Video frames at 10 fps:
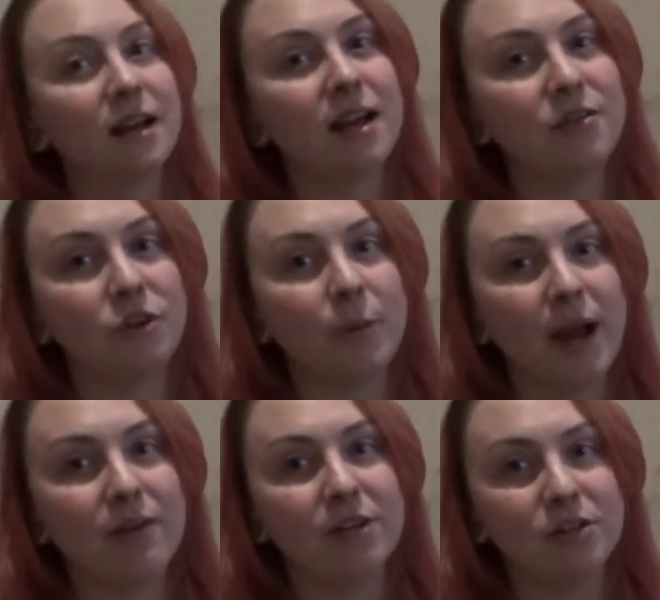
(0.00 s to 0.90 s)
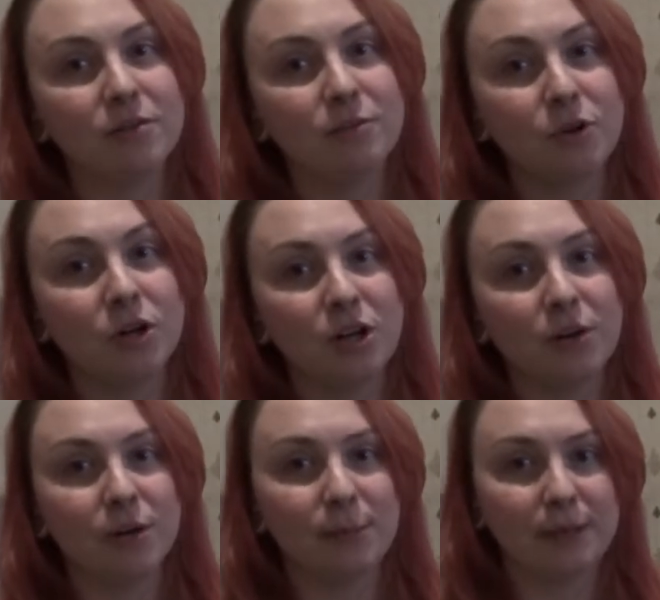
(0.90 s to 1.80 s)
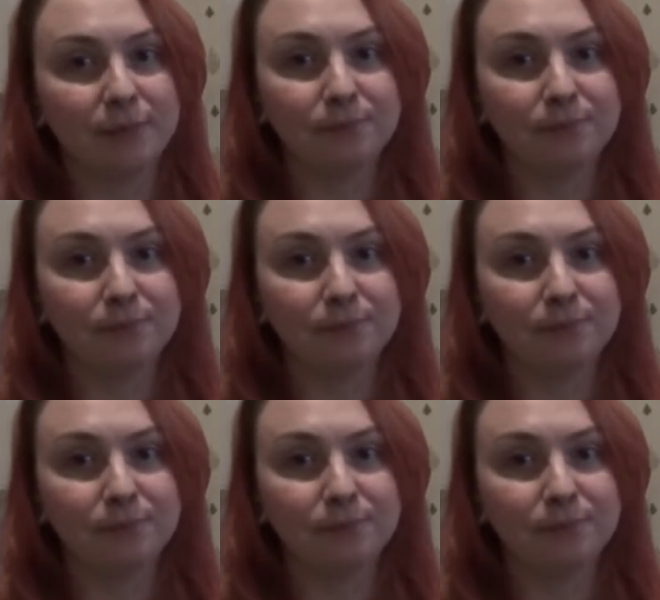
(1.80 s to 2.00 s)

if you're a parent, you're going to know what I mean.